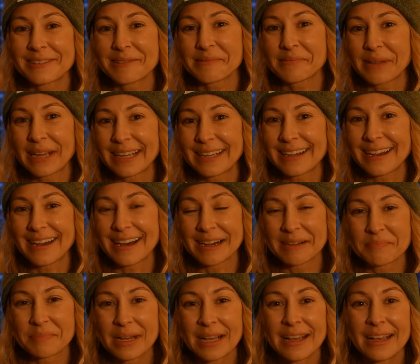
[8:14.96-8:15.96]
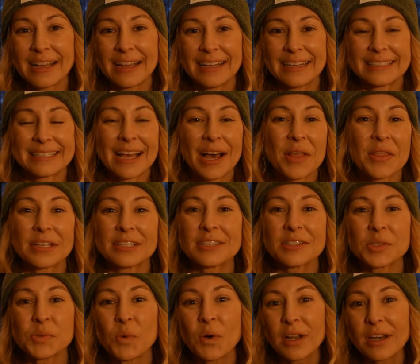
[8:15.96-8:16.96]
to wake up. Now, this
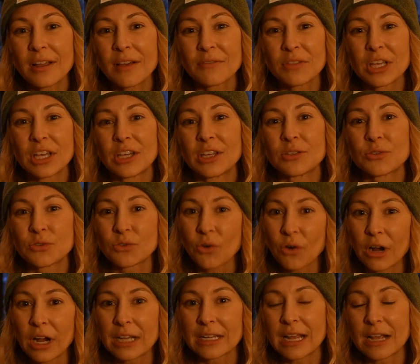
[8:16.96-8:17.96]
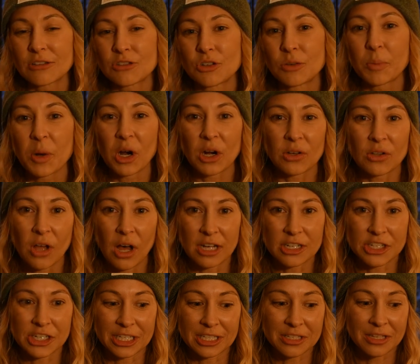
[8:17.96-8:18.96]
is one of the historic national park
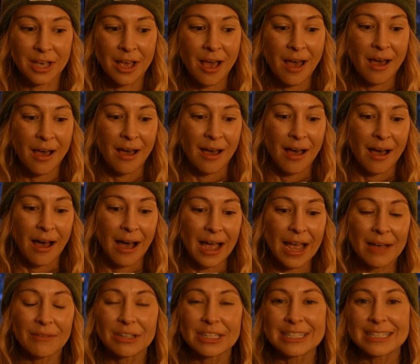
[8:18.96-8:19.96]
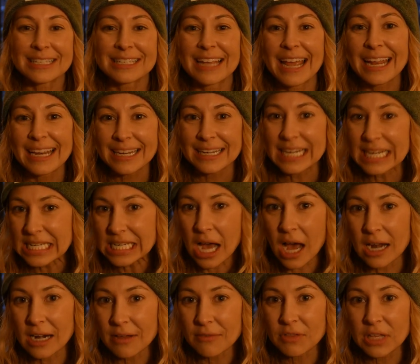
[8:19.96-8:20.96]
lodges. I haven't stayed in a
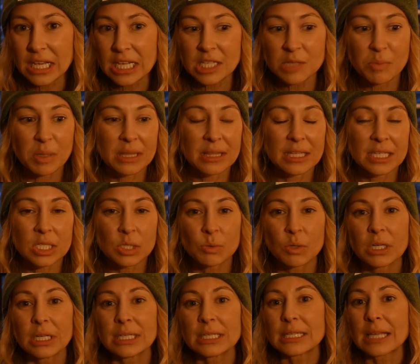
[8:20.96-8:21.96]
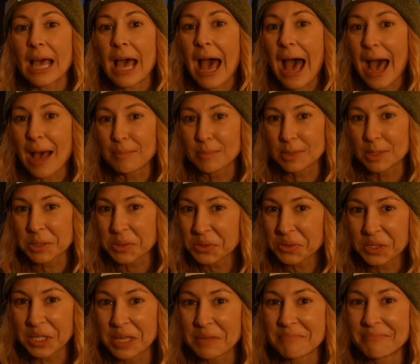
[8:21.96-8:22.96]
ton of these, but this one is
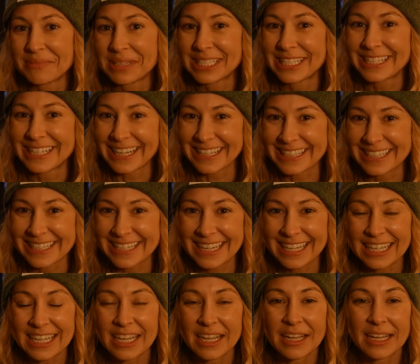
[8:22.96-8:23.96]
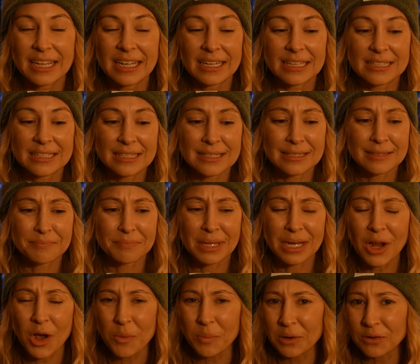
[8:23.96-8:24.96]
absolutely majestic. It's
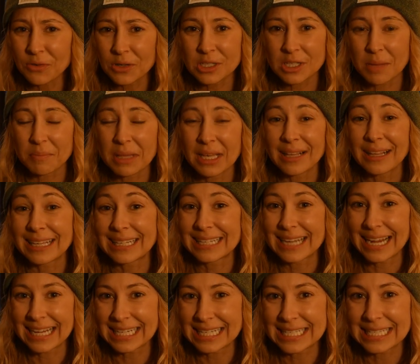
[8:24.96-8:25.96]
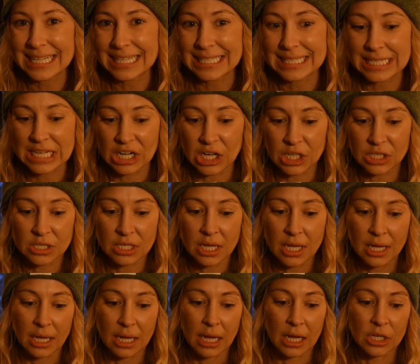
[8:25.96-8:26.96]
been open for something like 96 years.
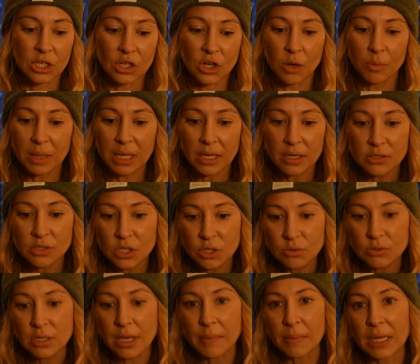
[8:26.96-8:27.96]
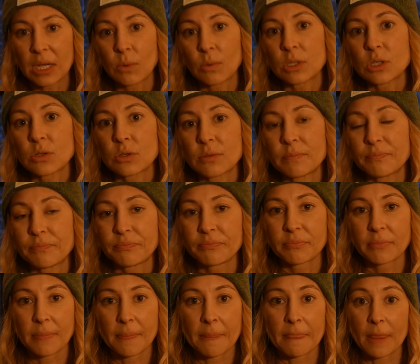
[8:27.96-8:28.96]
And you know, because Yosemite was
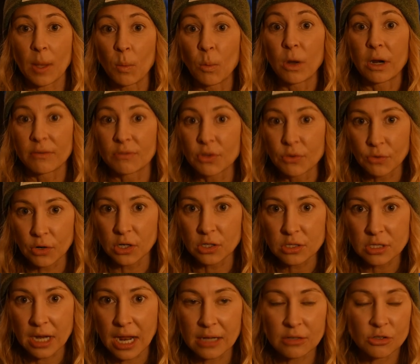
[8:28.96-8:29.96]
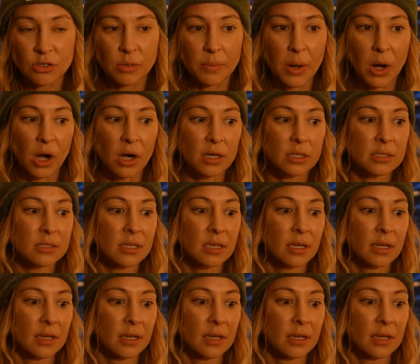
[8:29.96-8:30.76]
one of the first national parks,